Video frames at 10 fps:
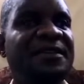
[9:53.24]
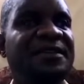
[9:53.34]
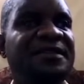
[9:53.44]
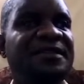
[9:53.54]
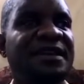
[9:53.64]

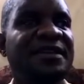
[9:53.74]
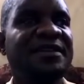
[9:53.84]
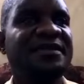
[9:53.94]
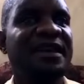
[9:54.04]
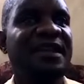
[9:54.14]
is
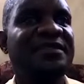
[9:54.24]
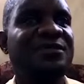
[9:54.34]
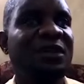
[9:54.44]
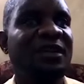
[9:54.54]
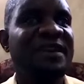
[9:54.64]
the
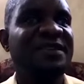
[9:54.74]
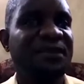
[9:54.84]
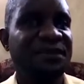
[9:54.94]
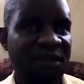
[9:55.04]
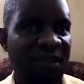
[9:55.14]
excellence
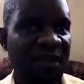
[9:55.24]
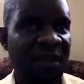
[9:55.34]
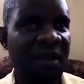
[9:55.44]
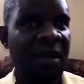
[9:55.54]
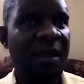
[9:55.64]
to give us
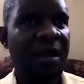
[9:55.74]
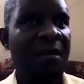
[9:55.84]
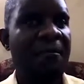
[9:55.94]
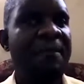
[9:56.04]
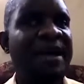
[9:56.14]

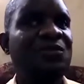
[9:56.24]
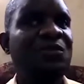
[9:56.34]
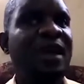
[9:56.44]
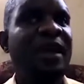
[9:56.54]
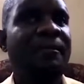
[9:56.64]
position,
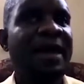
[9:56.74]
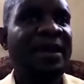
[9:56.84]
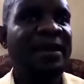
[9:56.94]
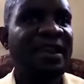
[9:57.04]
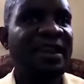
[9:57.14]
but we
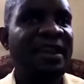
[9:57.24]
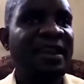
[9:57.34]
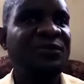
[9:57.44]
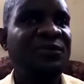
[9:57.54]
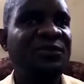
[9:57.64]
are
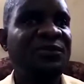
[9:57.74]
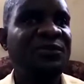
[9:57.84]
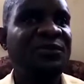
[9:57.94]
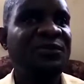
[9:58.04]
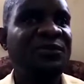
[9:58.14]
reminded that we
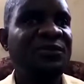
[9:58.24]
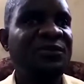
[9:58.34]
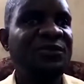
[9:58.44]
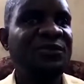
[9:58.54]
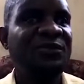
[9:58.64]
are, in, we
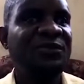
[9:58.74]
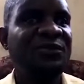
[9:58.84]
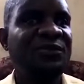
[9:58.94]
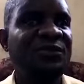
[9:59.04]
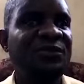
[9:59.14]
are also
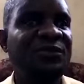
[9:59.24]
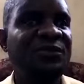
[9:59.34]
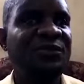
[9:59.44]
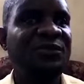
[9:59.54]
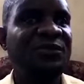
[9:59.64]
part and parcel.
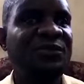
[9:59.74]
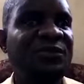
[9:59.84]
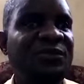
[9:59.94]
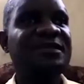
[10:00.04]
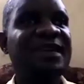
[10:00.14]
And apart
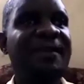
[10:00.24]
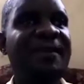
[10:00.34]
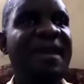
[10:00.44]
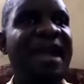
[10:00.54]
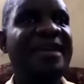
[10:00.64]
from
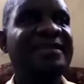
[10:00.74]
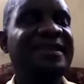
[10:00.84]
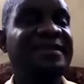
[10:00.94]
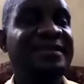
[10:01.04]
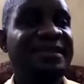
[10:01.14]
Zambia is a
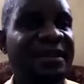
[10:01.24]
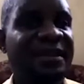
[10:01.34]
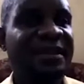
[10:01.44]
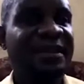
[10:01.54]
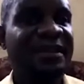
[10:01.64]

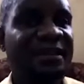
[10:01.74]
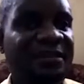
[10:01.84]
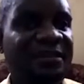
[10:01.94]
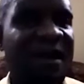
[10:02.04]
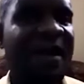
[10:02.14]
signatory, I'm coming
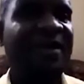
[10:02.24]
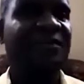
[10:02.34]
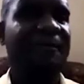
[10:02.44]
to the match.